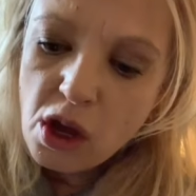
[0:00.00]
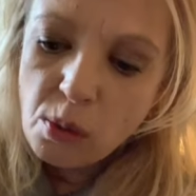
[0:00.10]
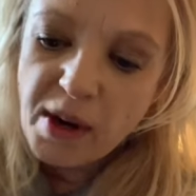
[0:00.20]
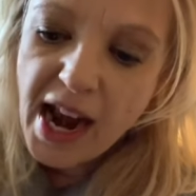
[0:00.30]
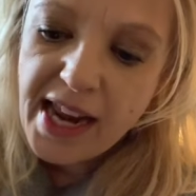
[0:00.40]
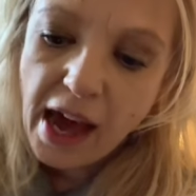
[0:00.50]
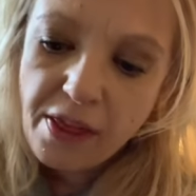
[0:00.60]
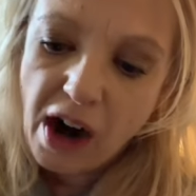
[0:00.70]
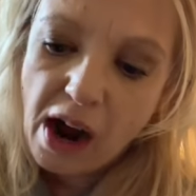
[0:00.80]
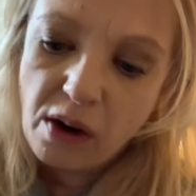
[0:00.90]
what any
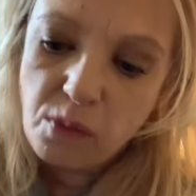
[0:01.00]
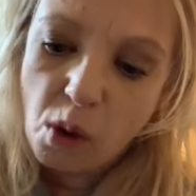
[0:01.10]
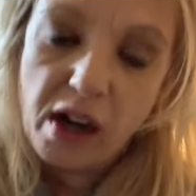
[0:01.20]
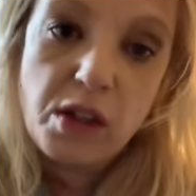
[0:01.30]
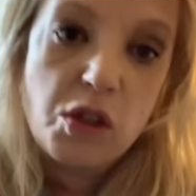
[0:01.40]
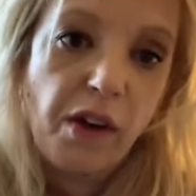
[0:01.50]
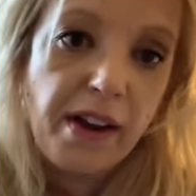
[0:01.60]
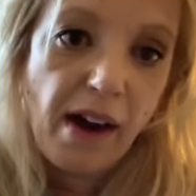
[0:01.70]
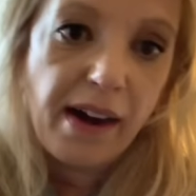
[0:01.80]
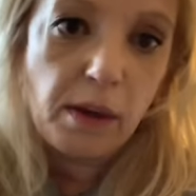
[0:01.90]
other out-of-work
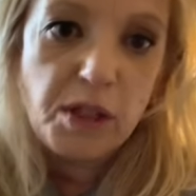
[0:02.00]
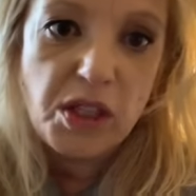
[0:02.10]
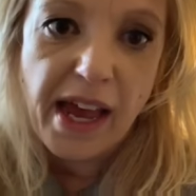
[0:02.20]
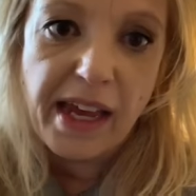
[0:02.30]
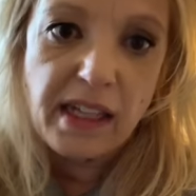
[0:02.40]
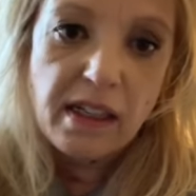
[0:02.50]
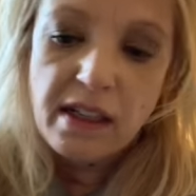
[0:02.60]
screenwriter would say